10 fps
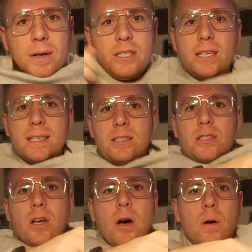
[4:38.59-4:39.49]
which is
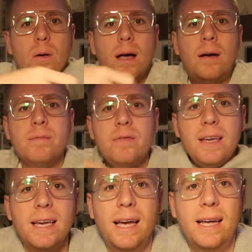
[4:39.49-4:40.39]
so
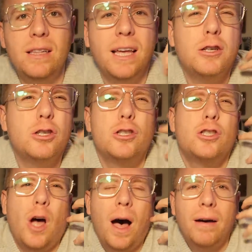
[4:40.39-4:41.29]
comfy and like just
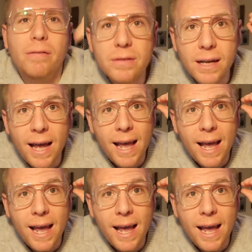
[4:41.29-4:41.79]
soft.